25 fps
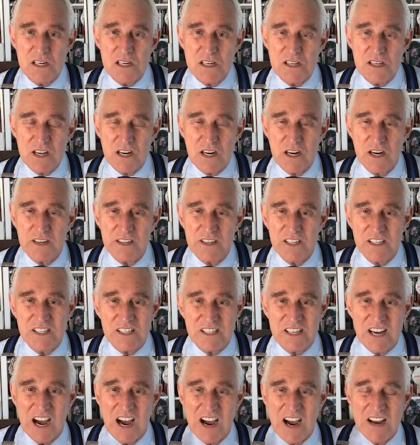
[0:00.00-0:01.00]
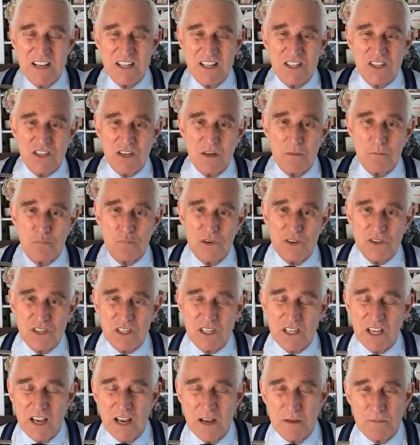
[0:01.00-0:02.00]
that I didn't die in some
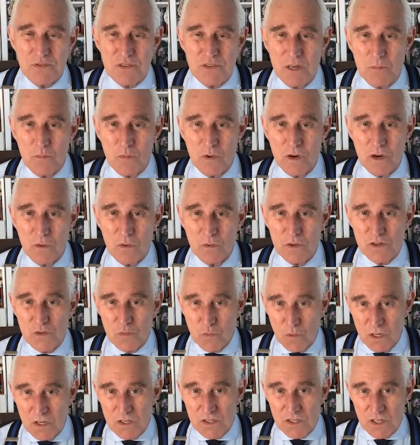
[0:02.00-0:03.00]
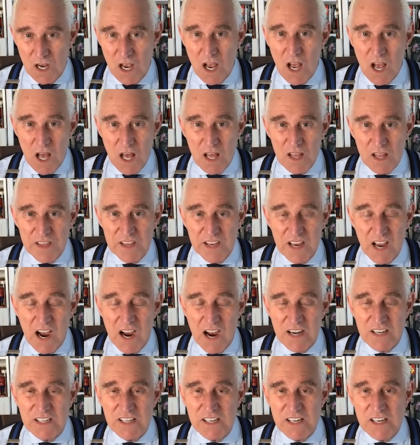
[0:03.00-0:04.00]
prison camp somewhere, which was the
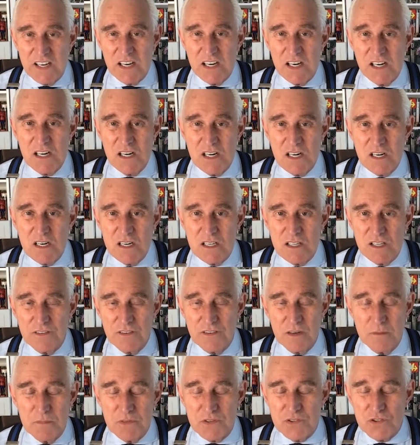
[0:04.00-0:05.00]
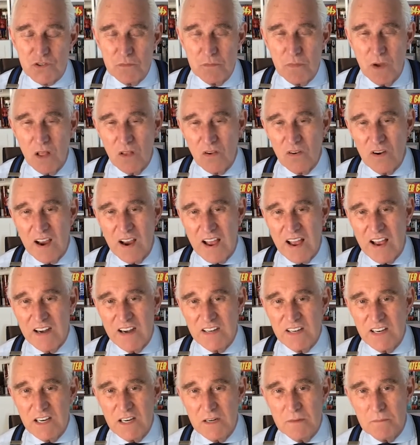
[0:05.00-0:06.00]
idea that Mr. Mueller
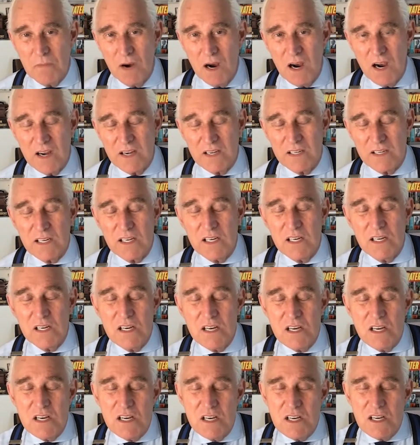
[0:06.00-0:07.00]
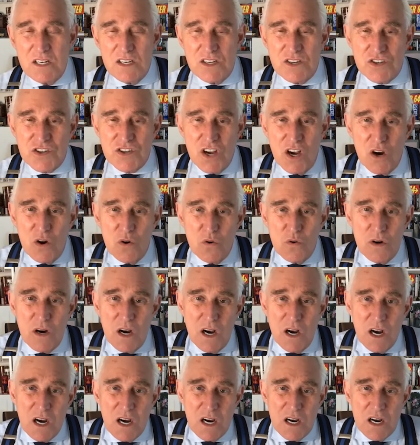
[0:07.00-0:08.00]
had in mind. So
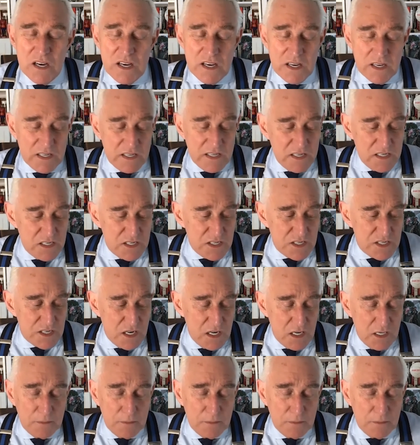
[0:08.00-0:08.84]
it is